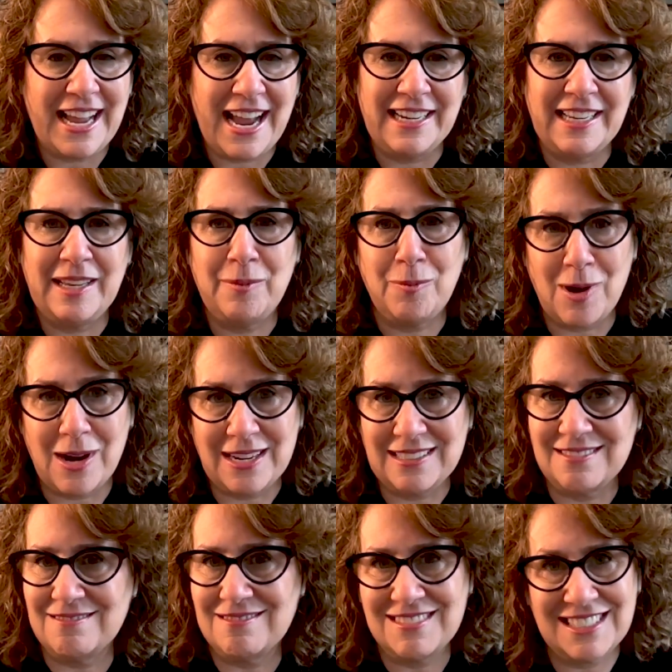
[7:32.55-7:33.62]
any
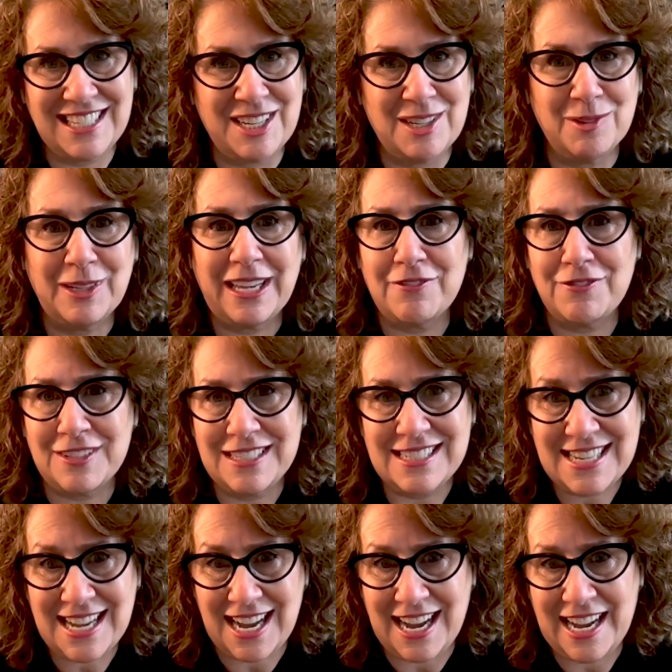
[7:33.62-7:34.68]
one, given
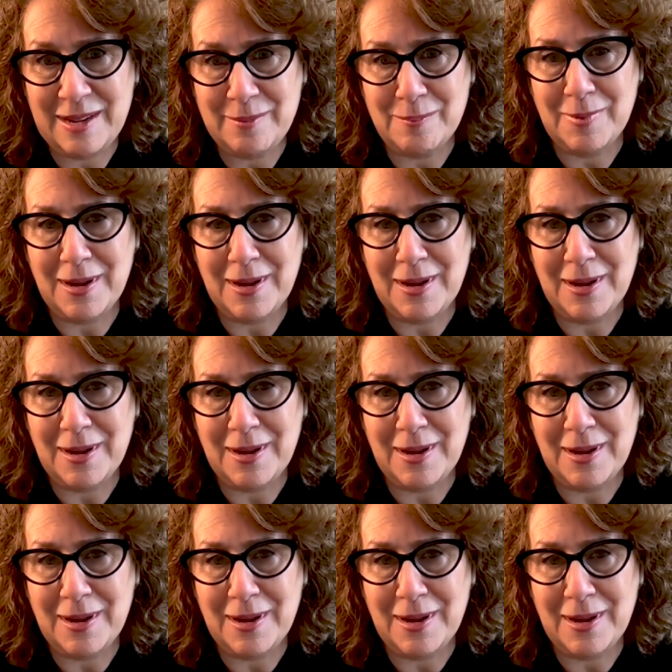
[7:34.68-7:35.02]
time.